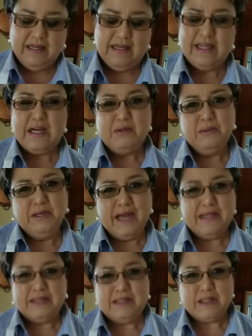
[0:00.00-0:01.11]
because I do
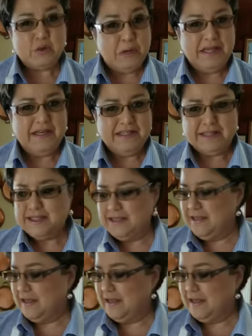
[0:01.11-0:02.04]
like sweetness